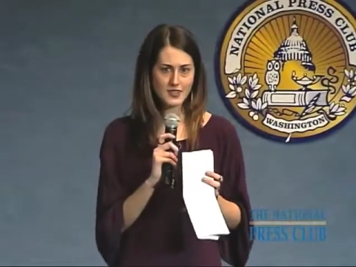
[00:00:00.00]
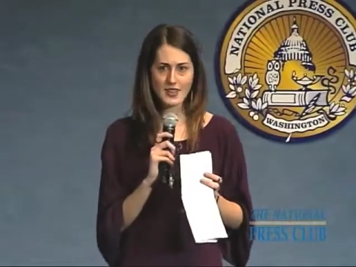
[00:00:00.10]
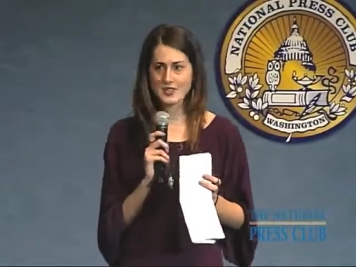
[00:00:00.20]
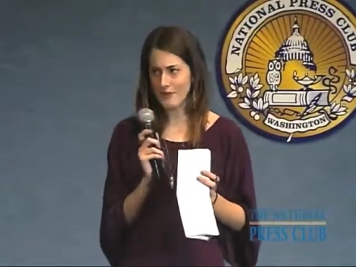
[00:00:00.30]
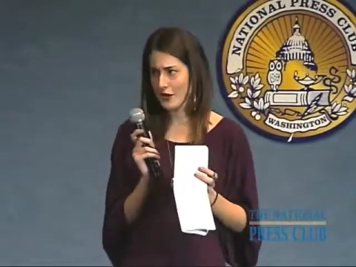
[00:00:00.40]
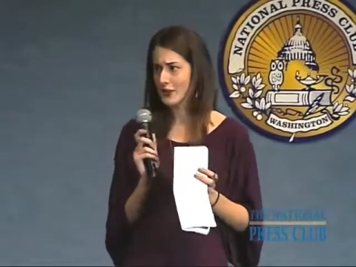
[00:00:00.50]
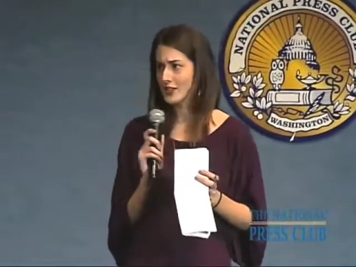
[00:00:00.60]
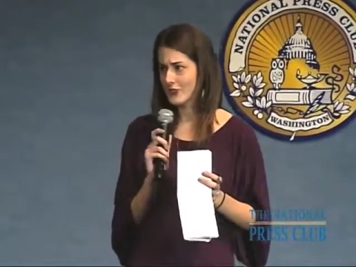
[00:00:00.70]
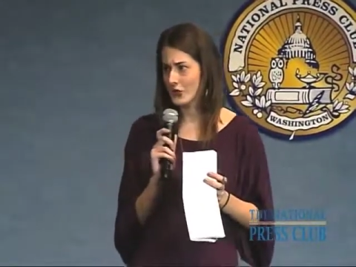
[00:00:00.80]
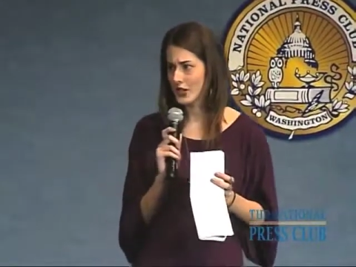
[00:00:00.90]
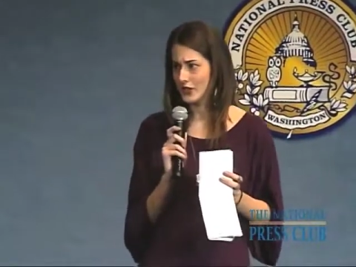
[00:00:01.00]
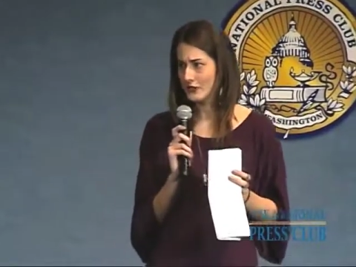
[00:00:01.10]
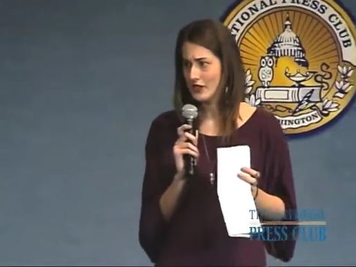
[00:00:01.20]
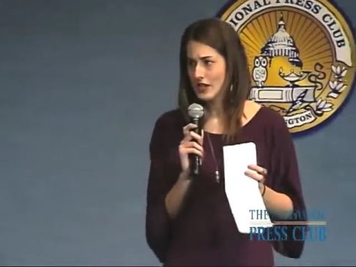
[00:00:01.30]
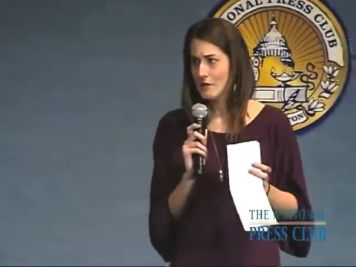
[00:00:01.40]
That's Mike Riggs for you.
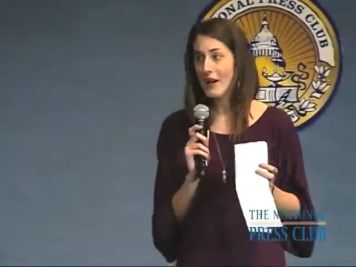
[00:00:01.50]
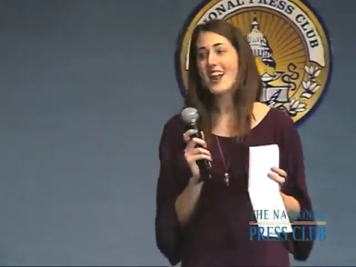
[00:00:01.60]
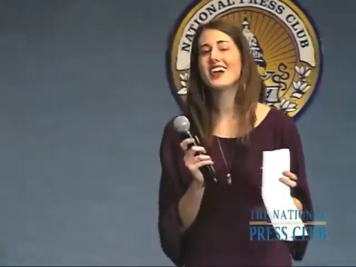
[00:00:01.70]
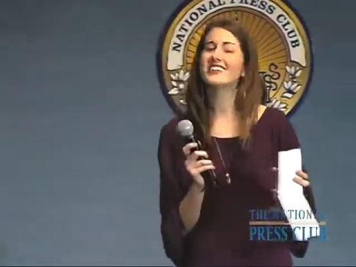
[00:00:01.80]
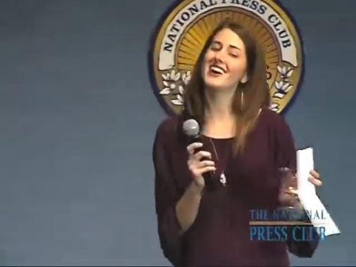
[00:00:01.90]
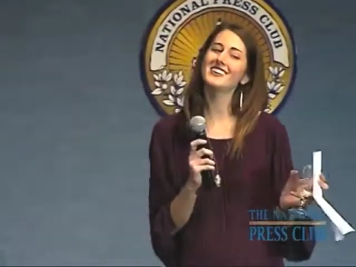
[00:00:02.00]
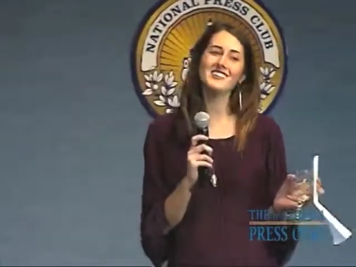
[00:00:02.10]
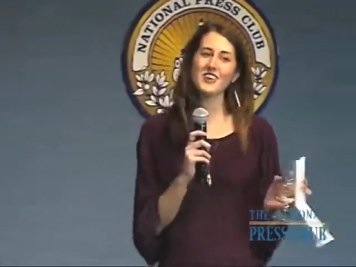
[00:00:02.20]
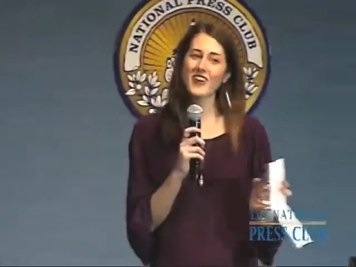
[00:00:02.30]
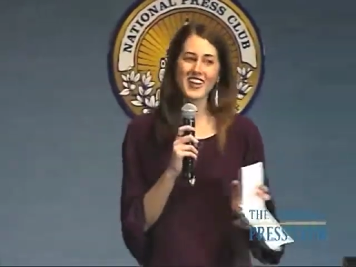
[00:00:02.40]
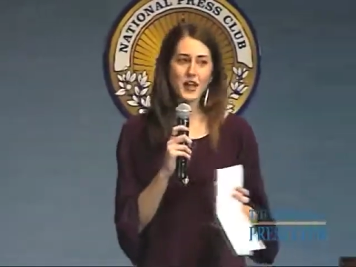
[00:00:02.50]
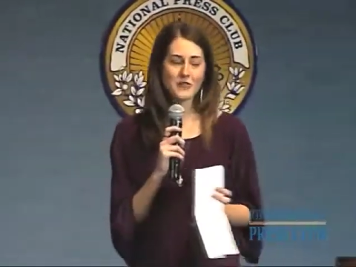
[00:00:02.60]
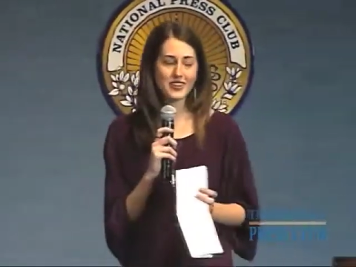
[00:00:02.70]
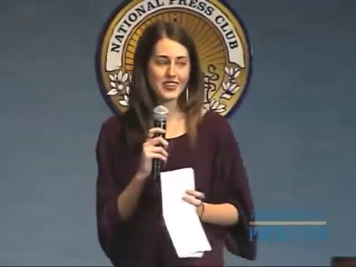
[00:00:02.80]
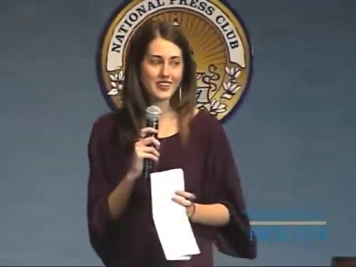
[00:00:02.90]
But I can't
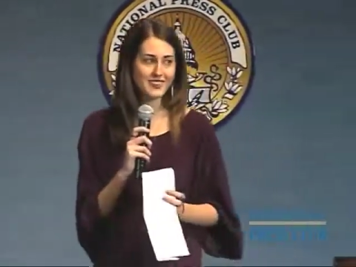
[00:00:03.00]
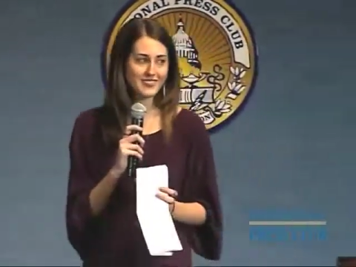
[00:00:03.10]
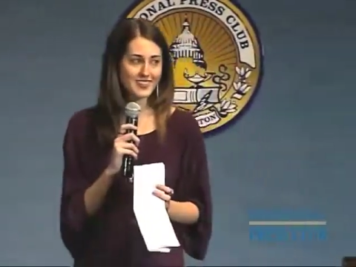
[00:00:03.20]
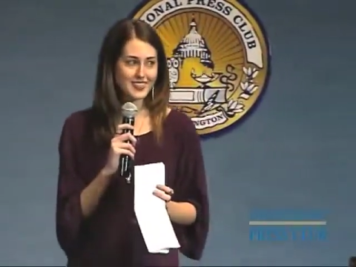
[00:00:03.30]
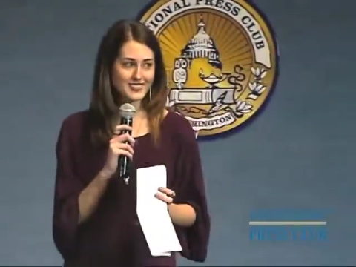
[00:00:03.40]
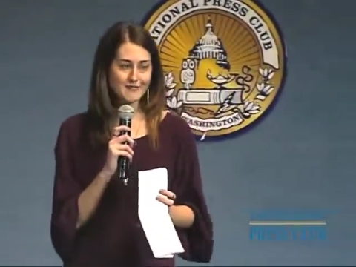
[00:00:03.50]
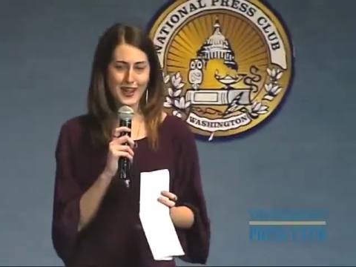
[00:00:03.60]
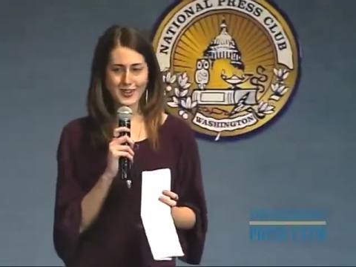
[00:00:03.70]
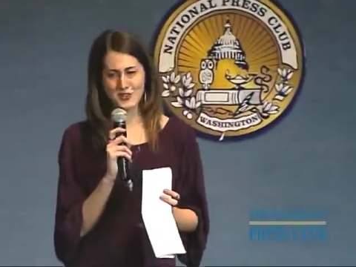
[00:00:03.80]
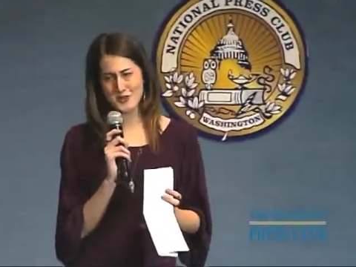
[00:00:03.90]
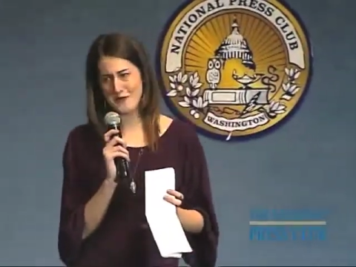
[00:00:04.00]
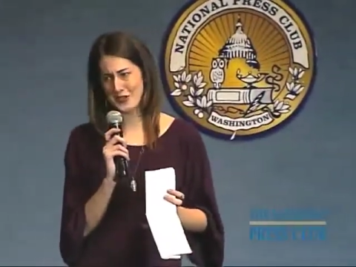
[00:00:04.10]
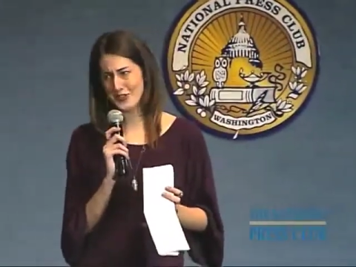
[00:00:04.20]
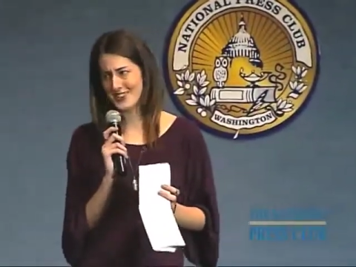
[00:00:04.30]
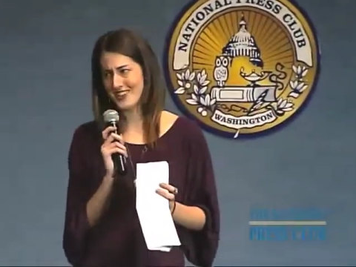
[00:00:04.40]
really diss Mike too
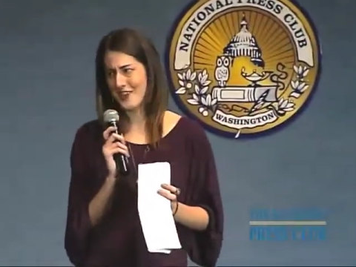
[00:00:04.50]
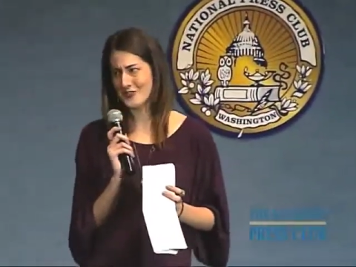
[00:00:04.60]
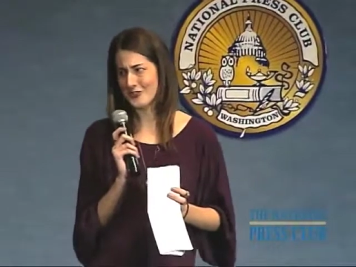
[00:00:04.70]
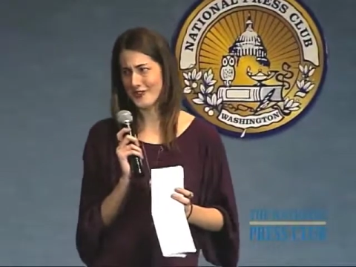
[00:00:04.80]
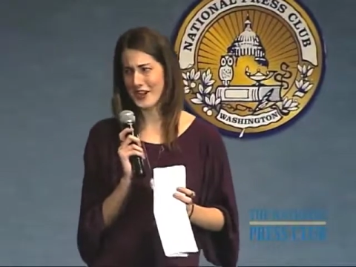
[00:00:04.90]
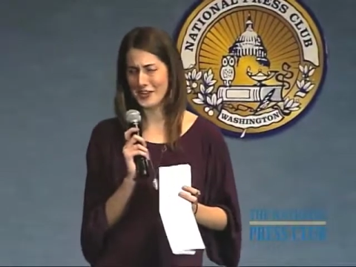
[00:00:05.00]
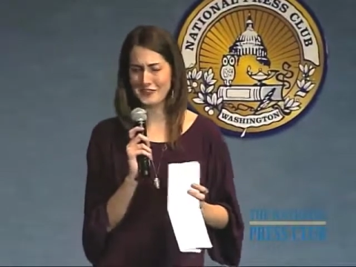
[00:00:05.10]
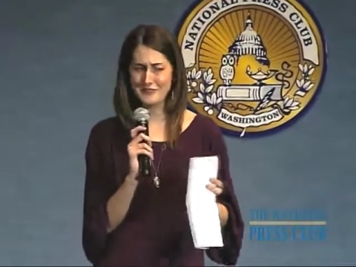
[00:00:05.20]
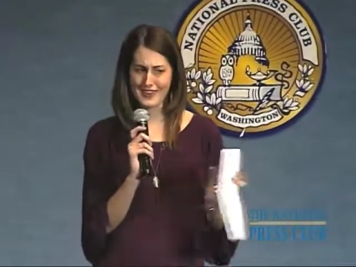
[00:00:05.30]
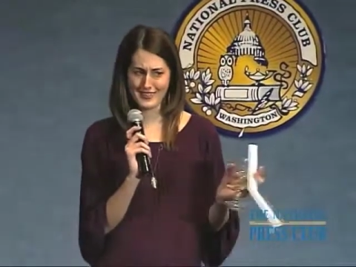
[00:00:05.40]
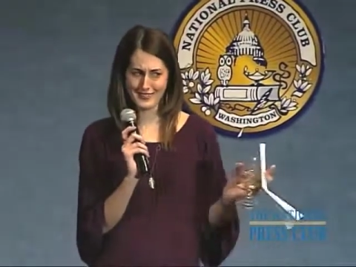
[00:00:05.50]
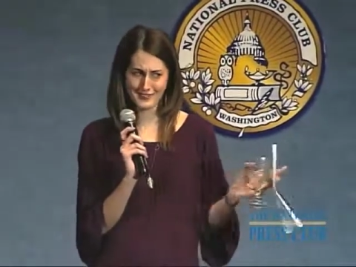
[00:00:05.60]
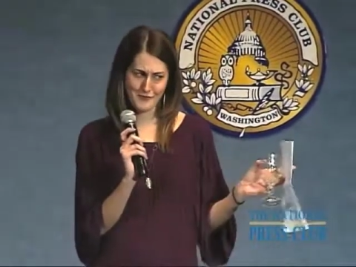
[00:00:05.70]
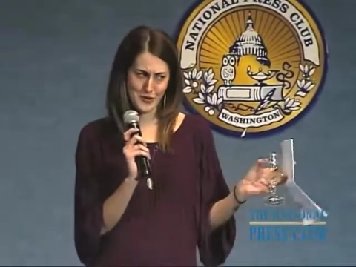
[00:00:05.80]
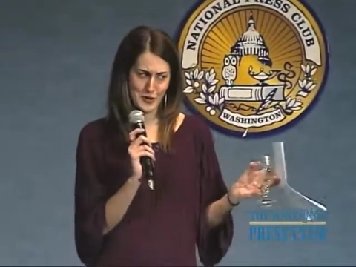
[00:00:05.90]
much because I also have kind of, as
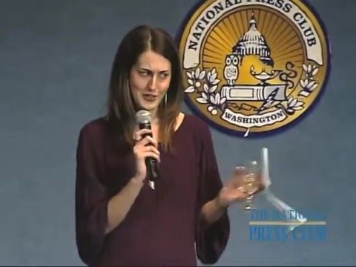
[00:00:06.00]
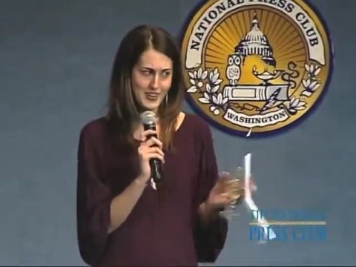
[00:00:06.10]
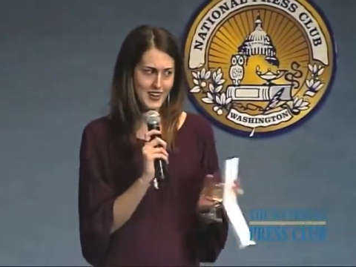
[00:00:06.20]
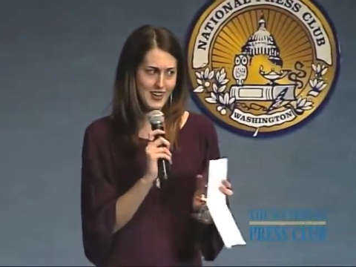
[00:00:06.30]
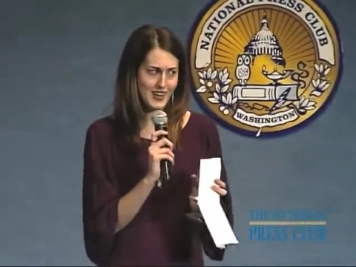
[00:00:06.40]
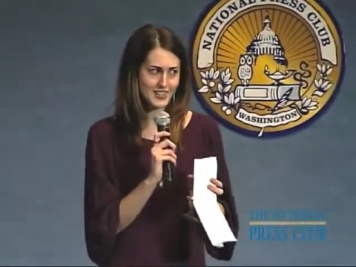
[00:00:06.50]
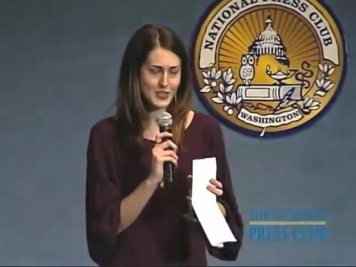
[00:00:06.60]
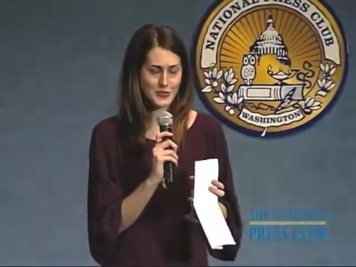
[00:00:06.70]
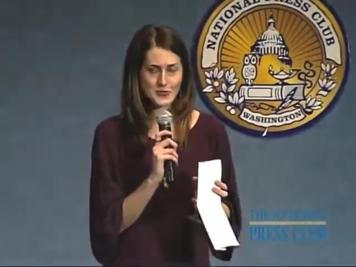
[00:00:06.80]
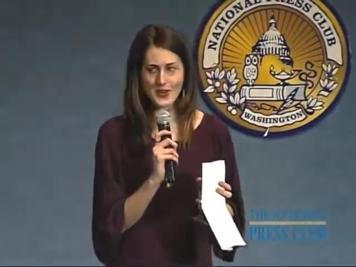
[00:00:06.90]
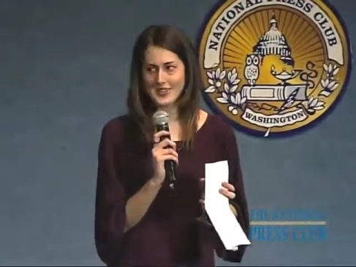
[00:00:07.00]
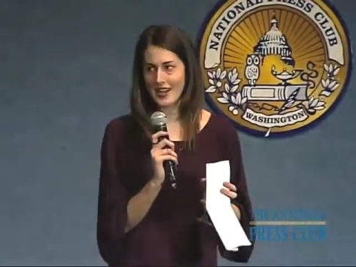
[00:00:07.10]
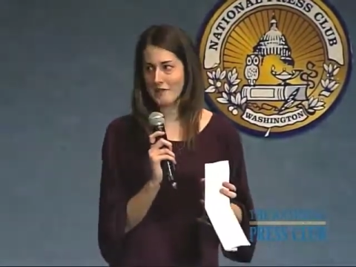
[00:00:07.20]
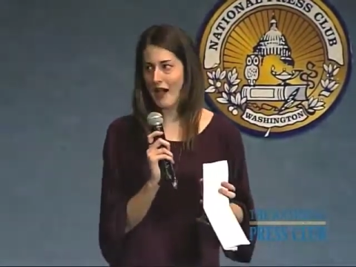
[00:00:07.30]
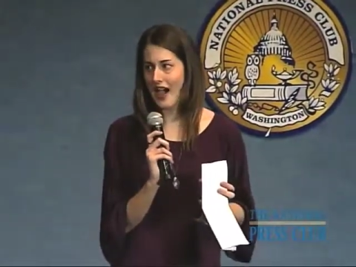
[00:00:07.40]
you've heard, a secret
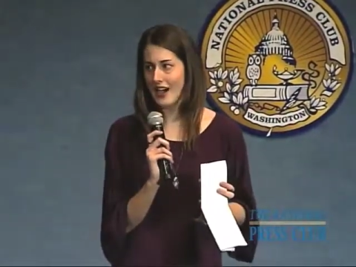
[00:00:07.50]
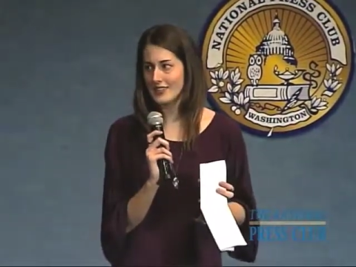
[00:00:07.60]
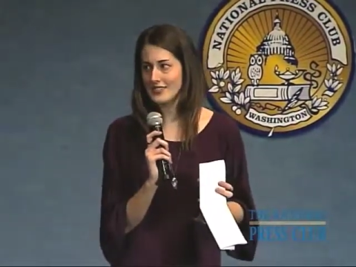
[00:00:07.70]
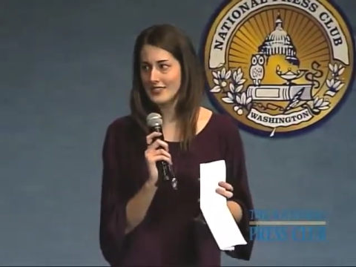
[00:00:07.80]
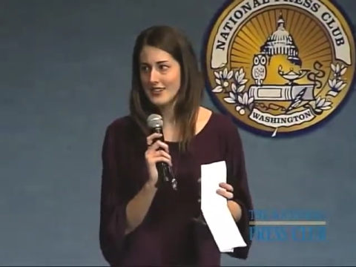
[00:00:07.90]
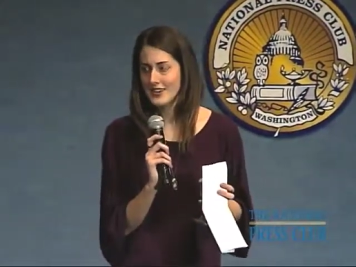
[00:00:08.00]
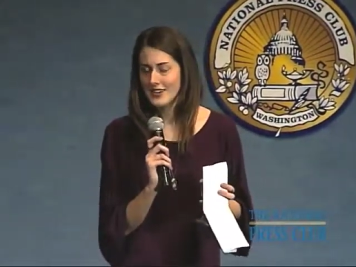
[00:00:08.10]
redneck past.